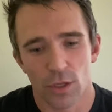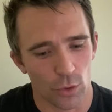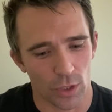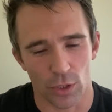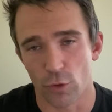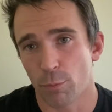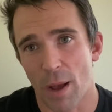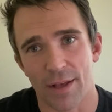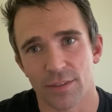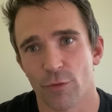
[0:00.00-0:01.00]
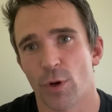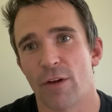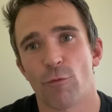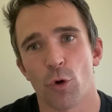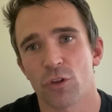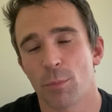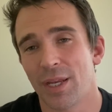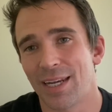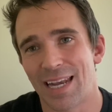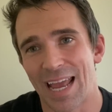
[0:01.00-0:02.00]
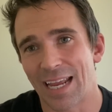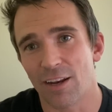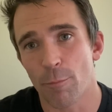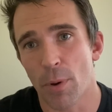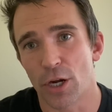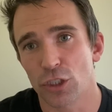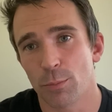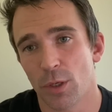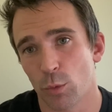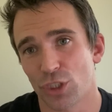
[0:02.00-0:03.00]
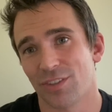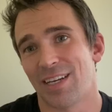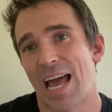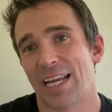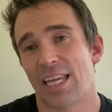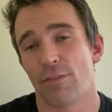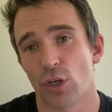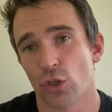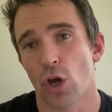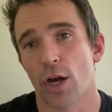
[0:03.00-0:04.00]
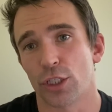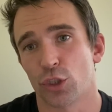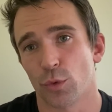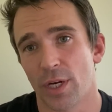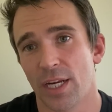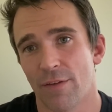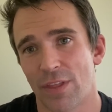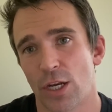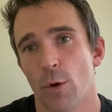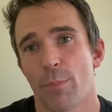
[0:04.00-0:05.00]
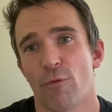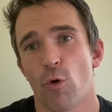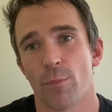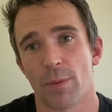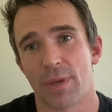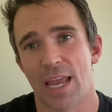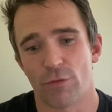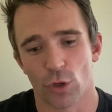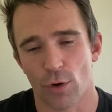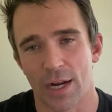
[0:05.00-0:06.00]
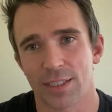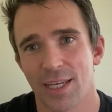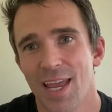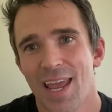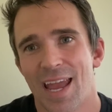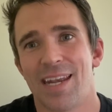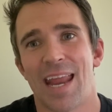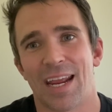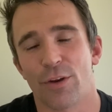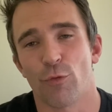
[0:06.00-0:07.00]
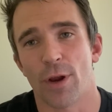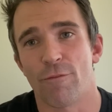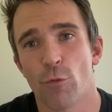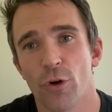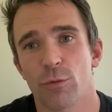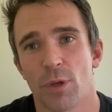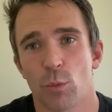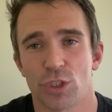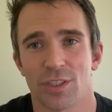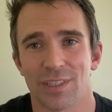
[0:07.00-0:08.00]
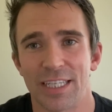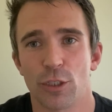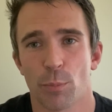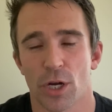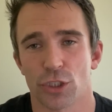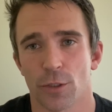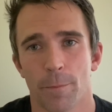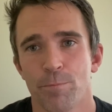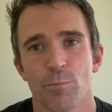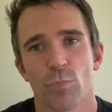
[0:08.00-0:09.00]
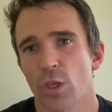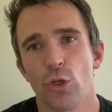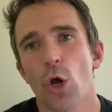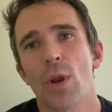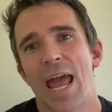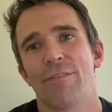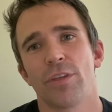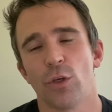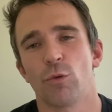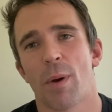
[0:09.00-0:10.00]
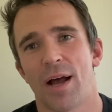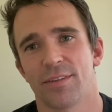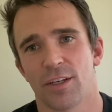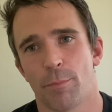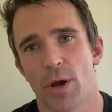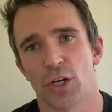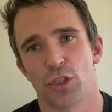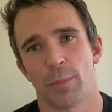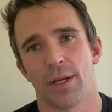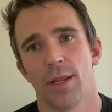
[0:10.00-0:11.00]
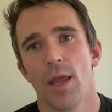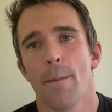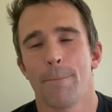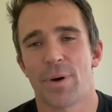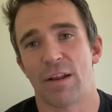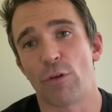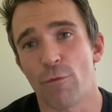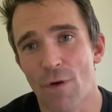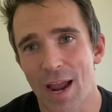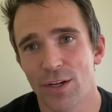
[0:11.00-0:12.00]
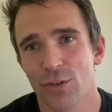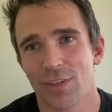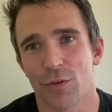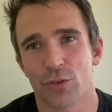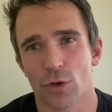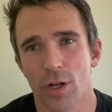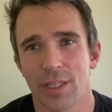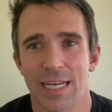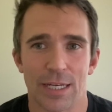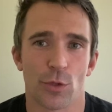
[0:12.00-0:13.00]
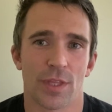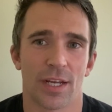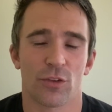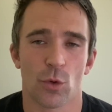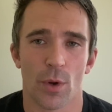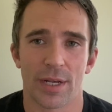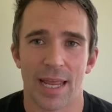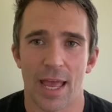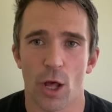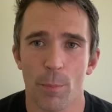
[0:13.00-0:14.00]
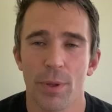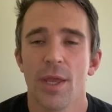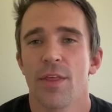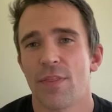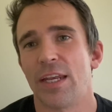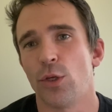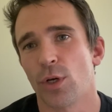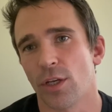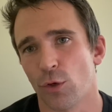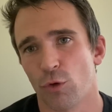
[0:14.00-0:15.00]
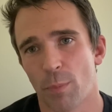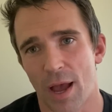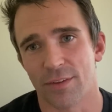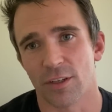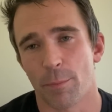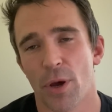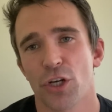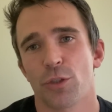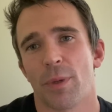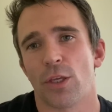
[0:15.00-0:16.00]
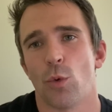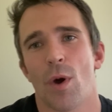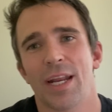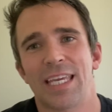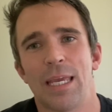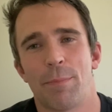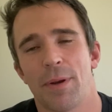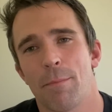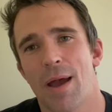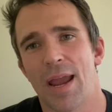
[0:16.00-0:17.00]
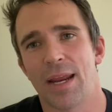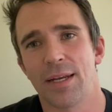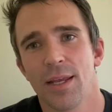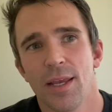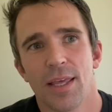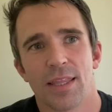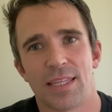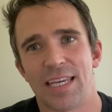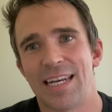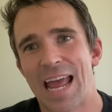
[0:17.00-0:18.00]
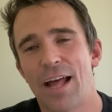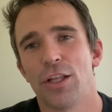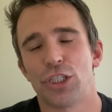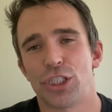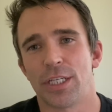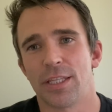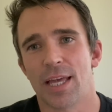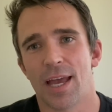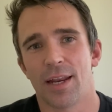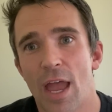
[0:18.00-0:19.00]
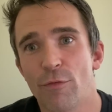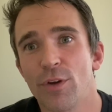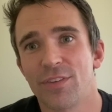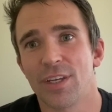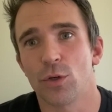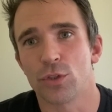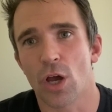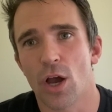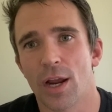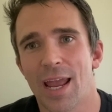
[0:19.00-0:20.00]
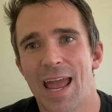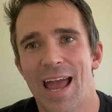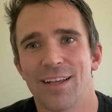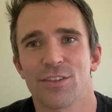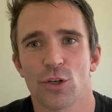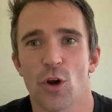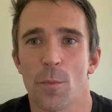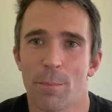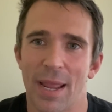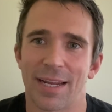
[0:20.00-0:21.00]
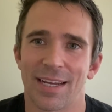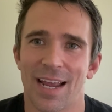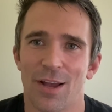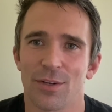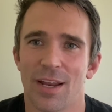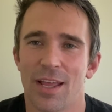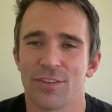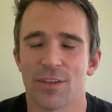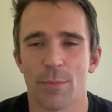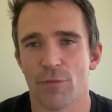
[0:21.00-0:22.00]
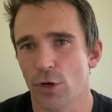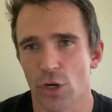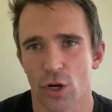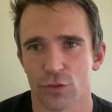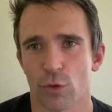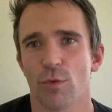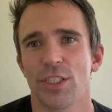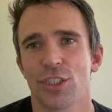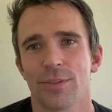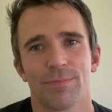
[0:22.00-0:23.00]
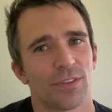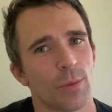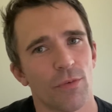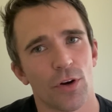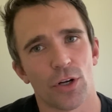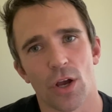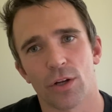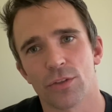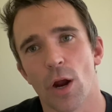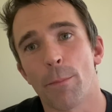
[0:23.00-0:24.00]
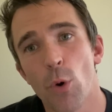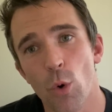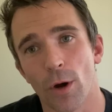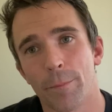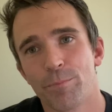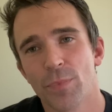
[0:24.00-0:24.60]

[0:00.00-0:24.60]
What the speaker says: You can use positive reinforcement, negative punishment, which is not giving your dog a treat if they don't perform the behavior correctly, and negative reinforcement, which is leash pressure. You don't have to use positive punishment. But if you find yourself struggling and you think it's going to help, then you can use positive punishment. You want to keep in mind the analogy that every single dog has their own bank account. Some of our dogs are rich, some of our dogs are poor.